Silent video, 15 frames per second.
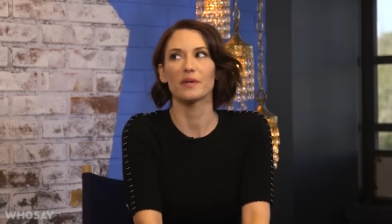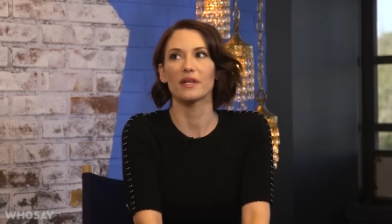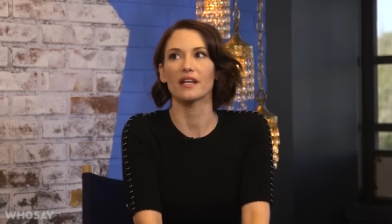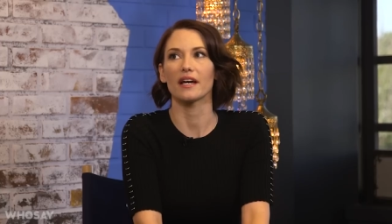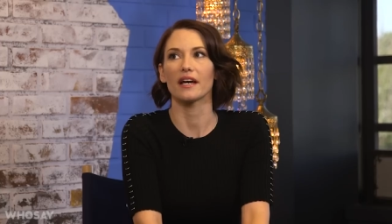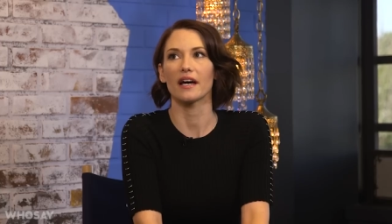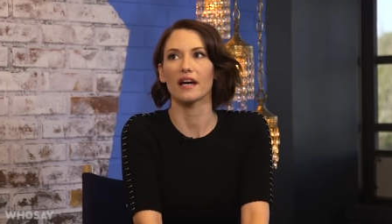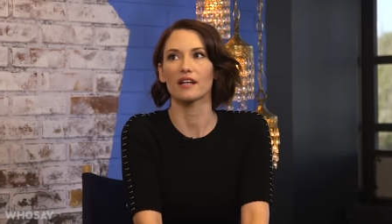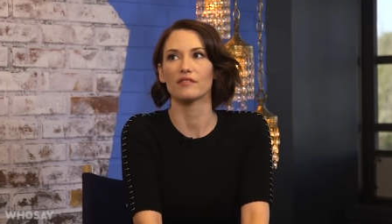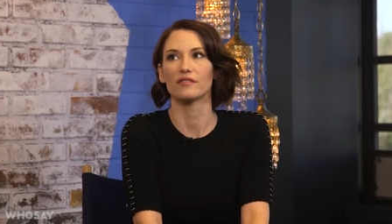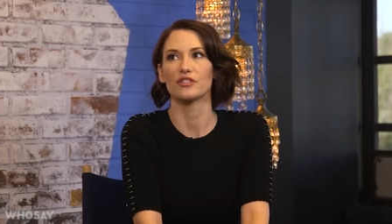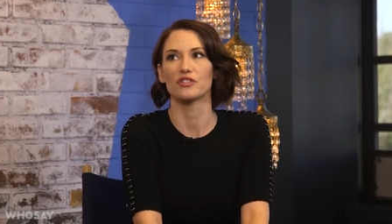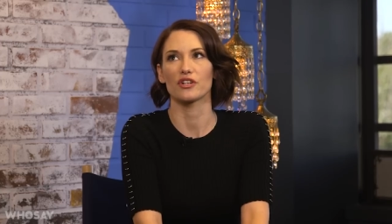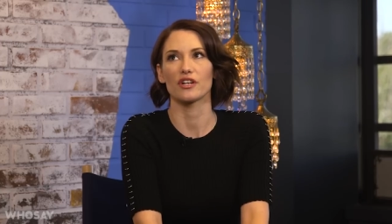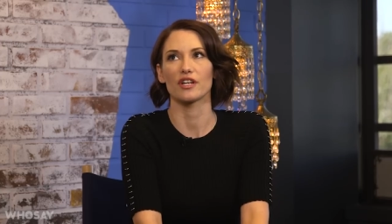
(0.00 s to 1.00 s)
been a heck of
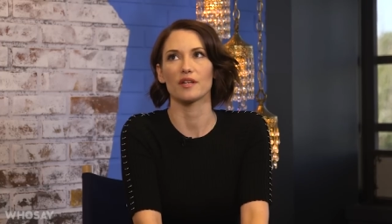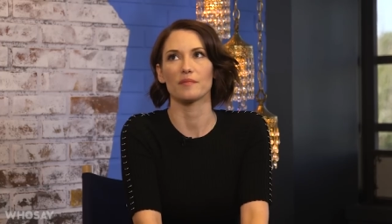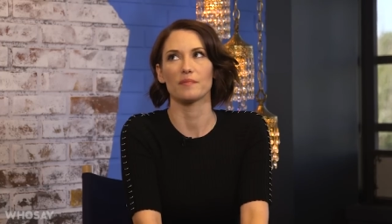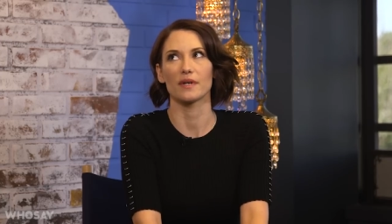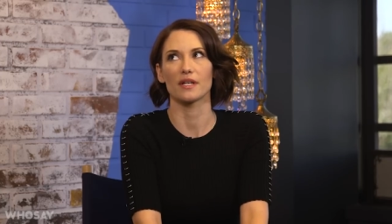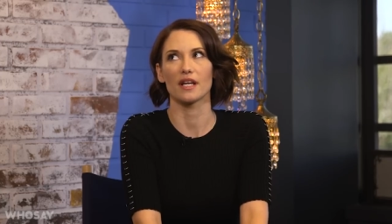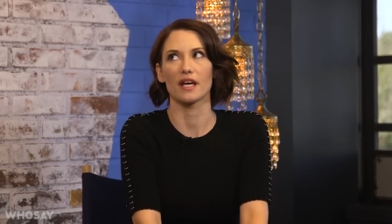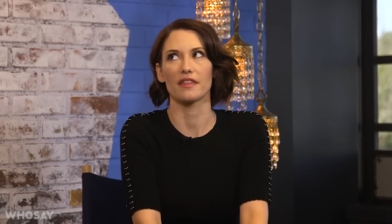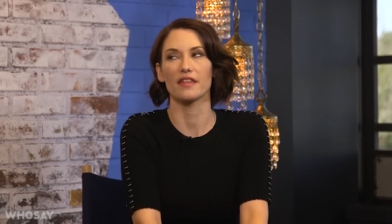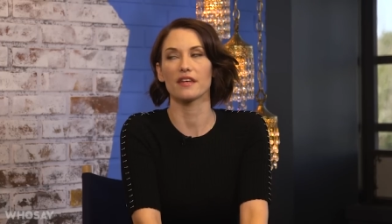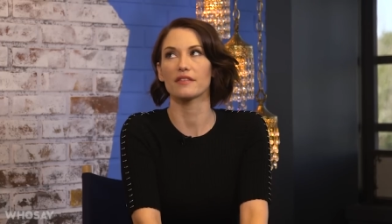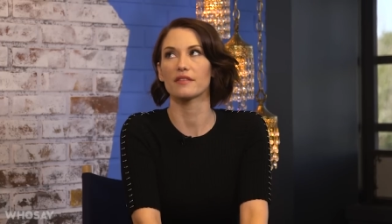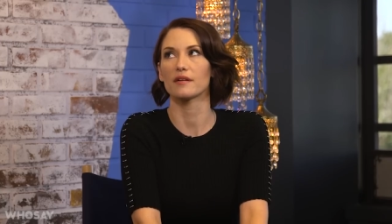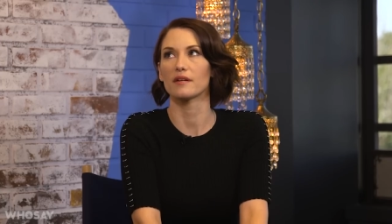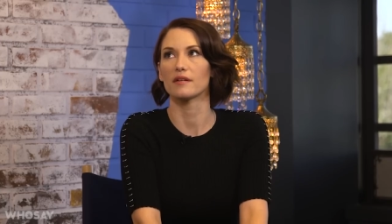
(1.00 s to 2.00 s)
a journey, but I
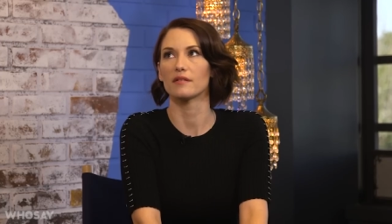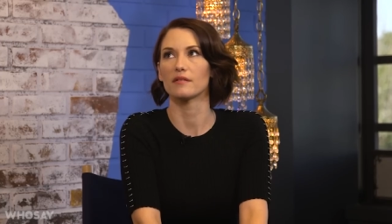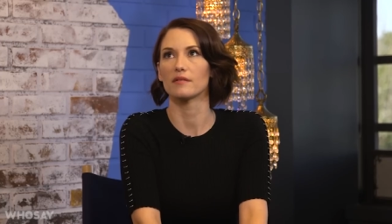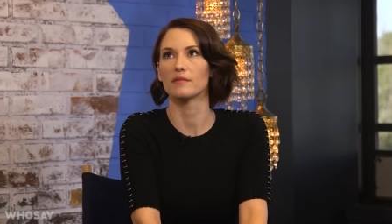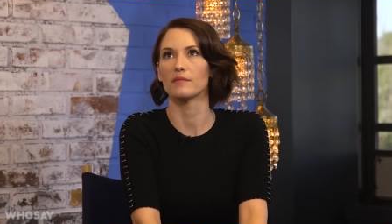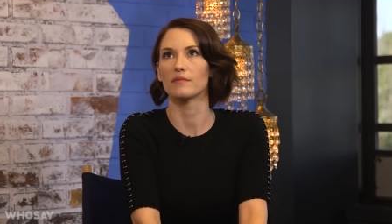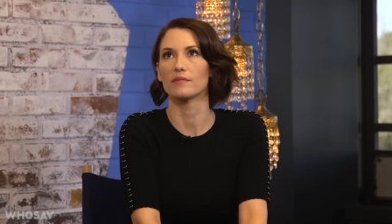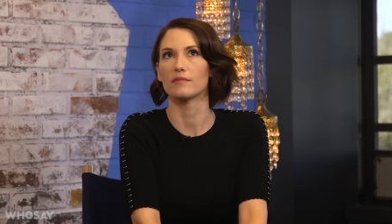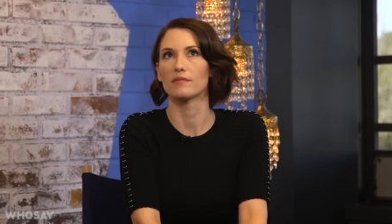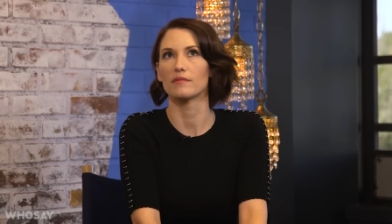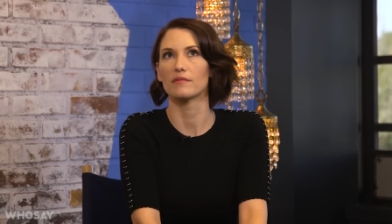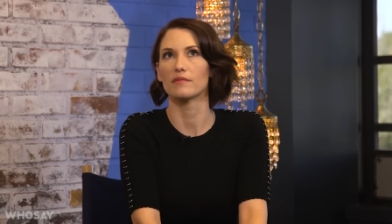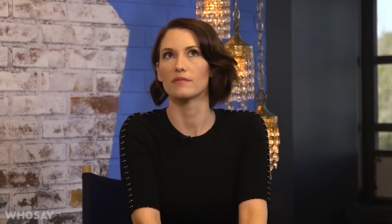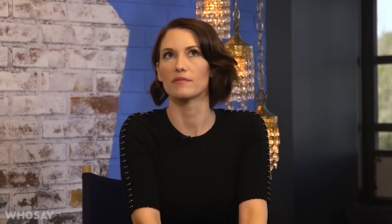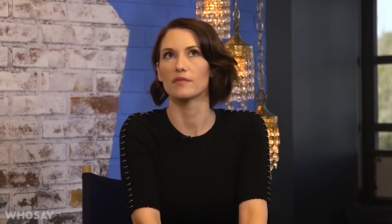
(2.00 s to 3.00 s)
think the,
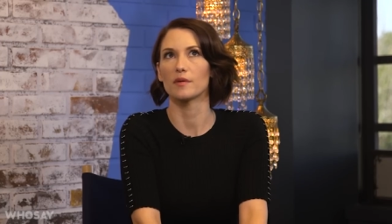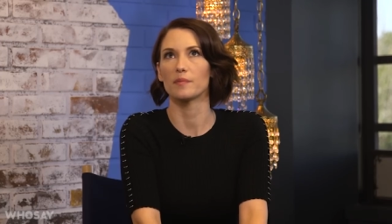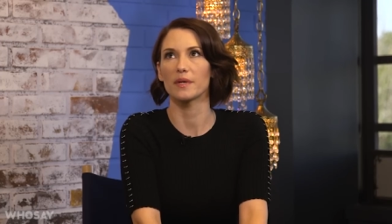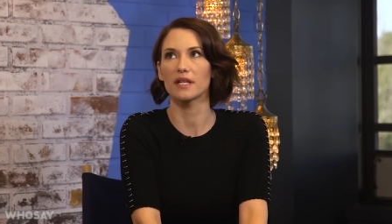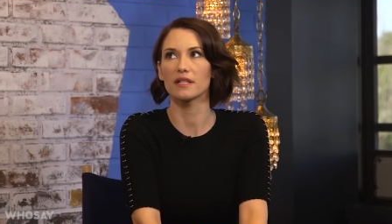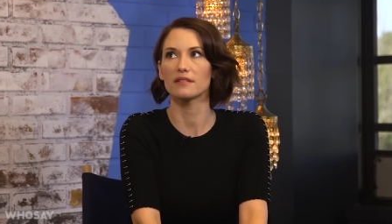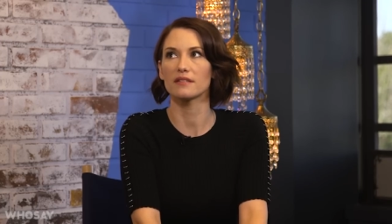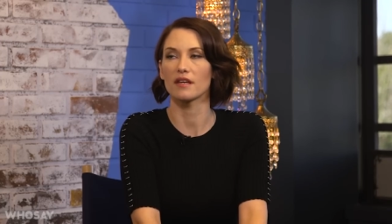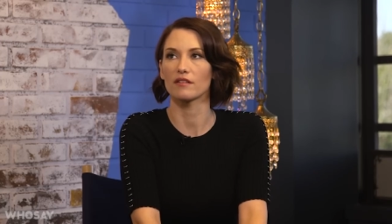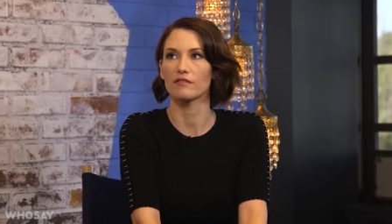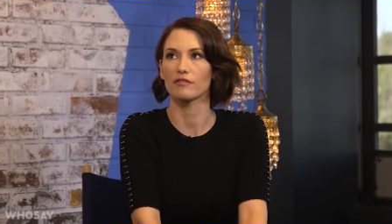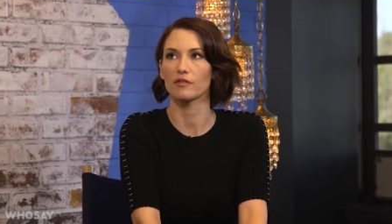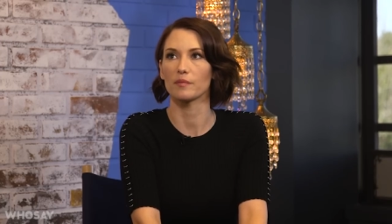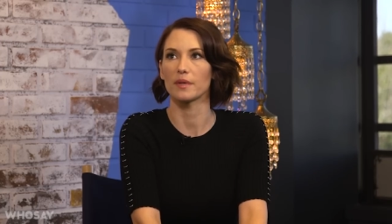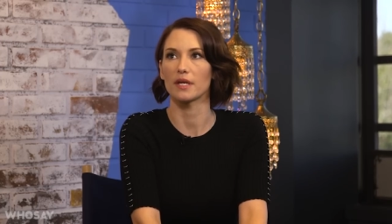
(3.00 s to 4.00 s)
the biggest thing
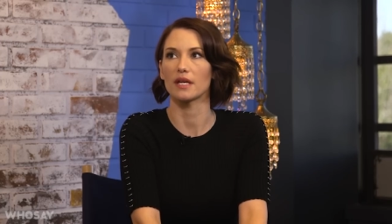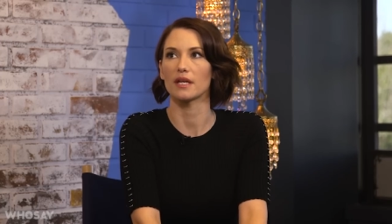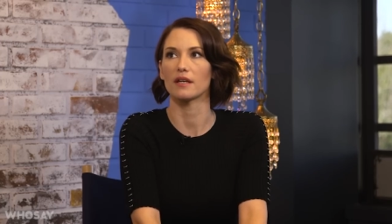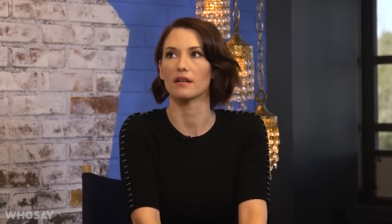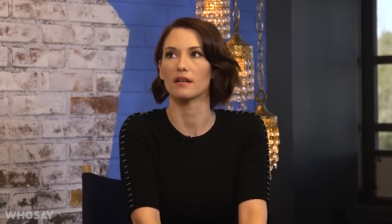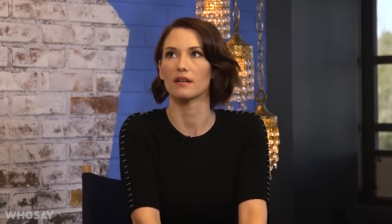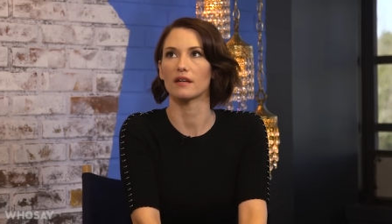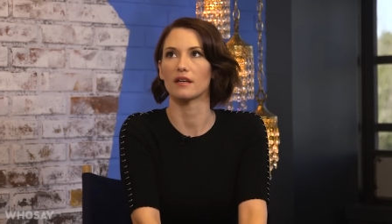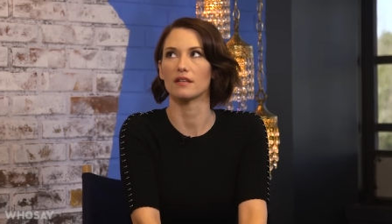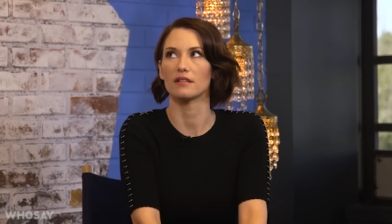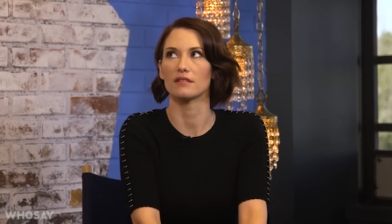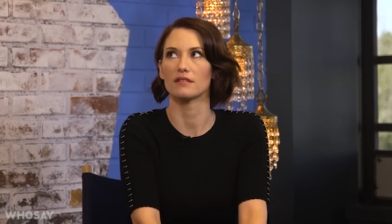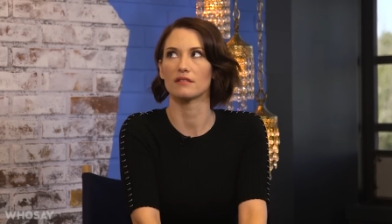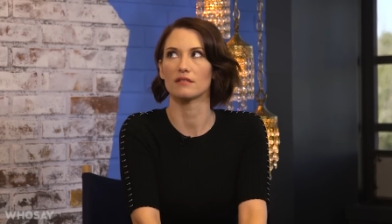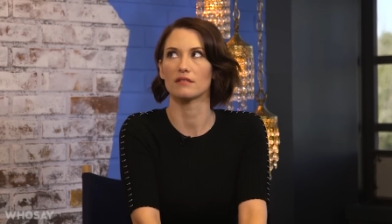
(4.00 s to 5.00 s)
for me
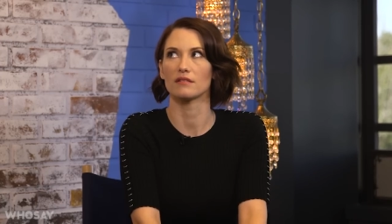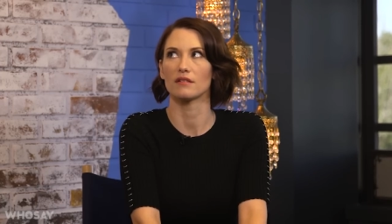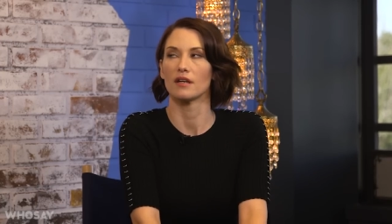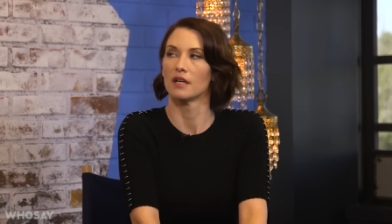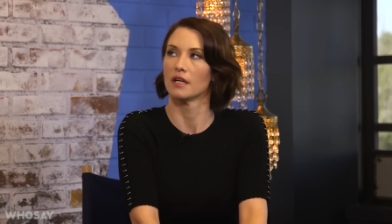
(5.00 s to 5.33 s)
is